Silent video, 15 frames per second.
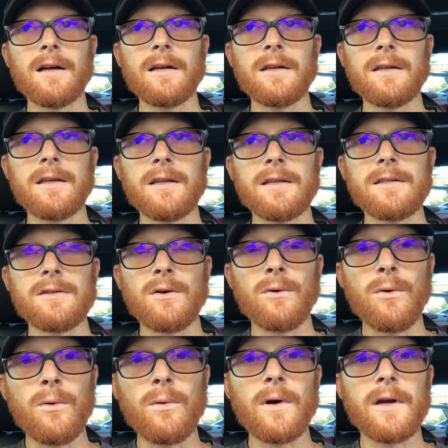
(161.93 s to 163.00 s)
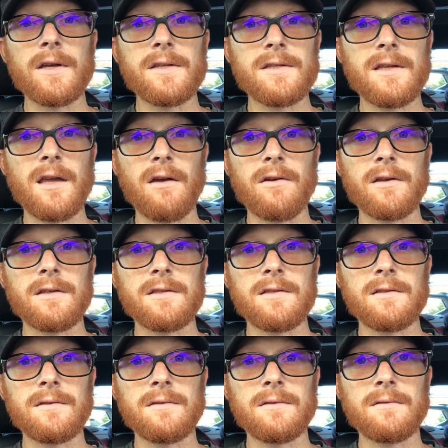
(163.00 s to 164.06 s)
it is always going
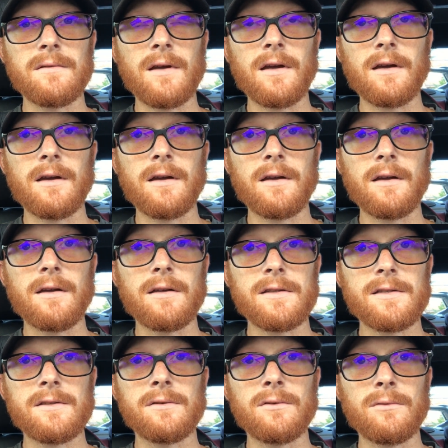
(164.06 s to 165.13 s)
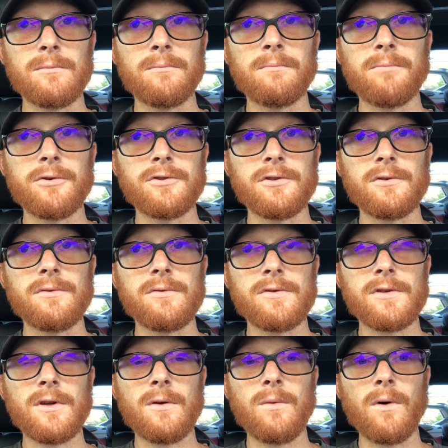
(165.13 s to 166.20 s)
to still
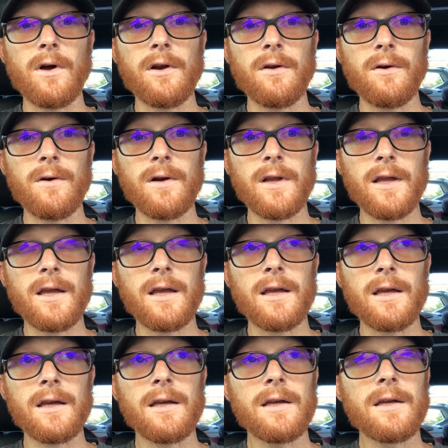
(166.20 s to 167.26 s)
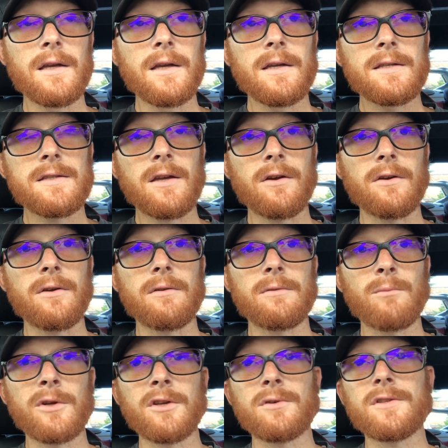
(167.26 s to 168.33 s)
produce quite hot air. So
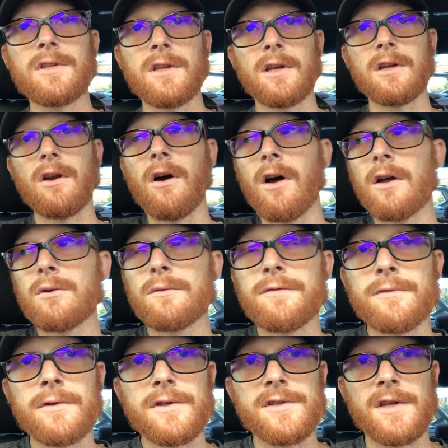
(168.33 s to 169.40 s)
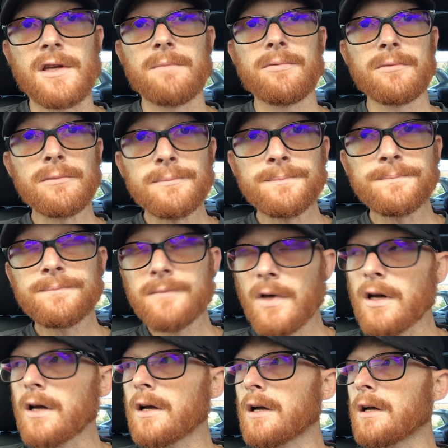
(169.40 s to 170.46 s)
when you're sitting at idle, for example,
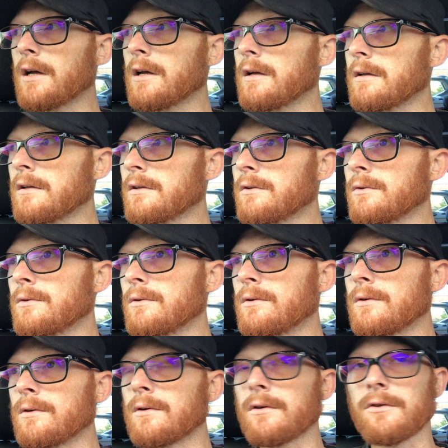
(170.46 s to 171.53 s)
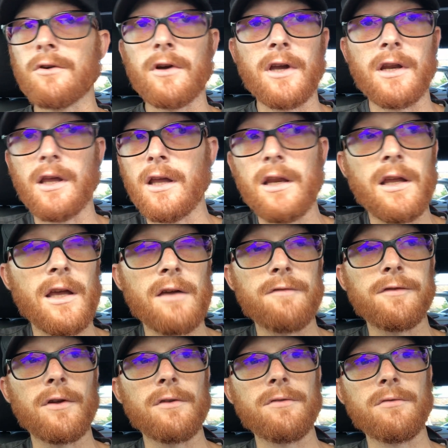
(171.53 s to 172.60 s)
you're not getting any
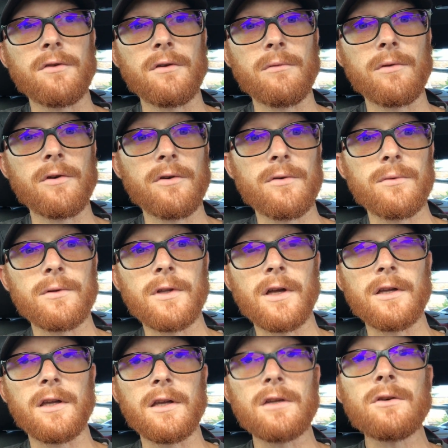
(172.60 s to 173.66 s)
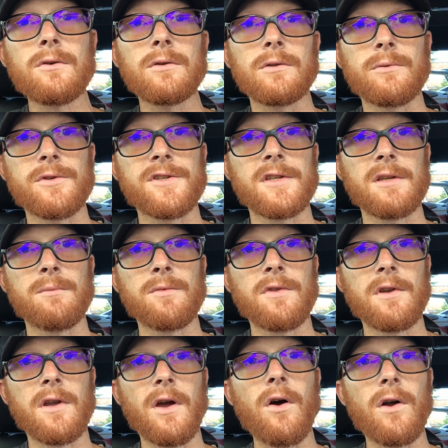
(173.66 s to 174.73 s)
airflow through your intercooler. Your intercooler is sitting
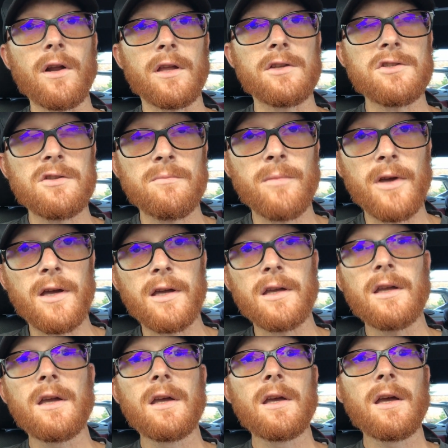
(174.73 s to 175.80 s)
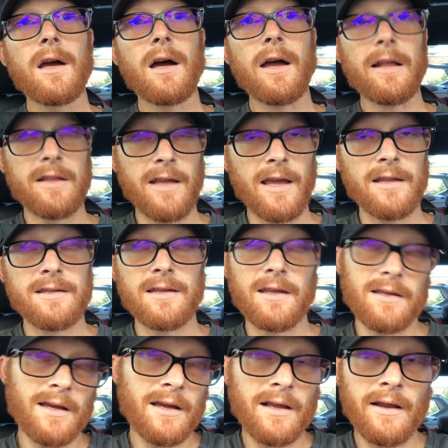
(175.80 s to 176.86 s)
within a hot engine bay,
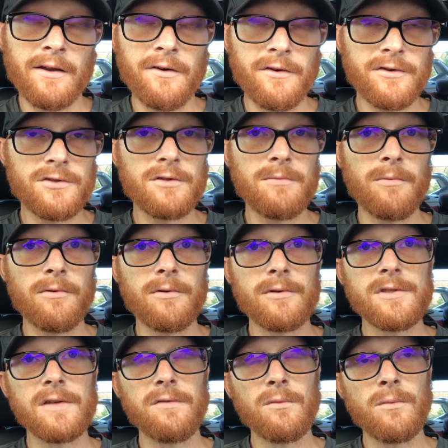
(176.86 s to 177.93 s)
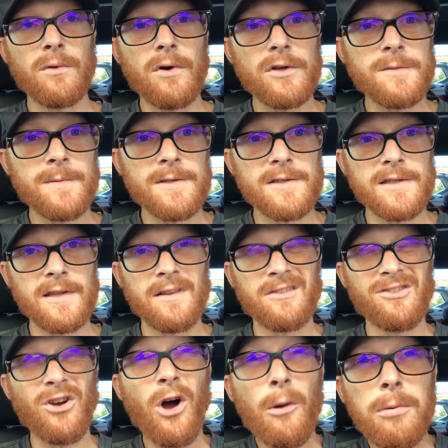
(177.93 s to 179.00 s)
and on a Subaru it's even worse because it's at the
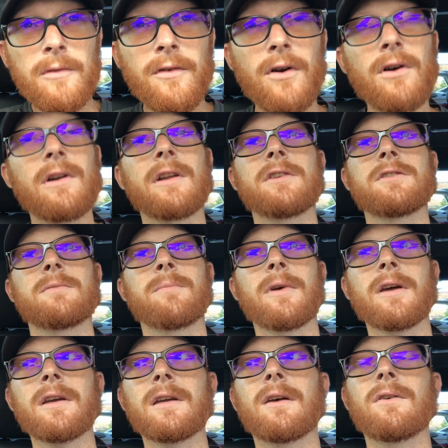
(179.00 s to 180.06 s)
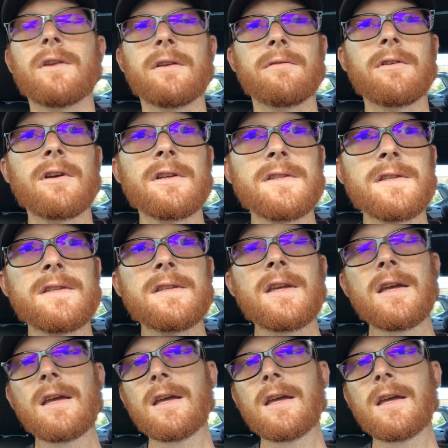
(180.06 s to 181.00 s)
top of a hot engine bay, hot air rises.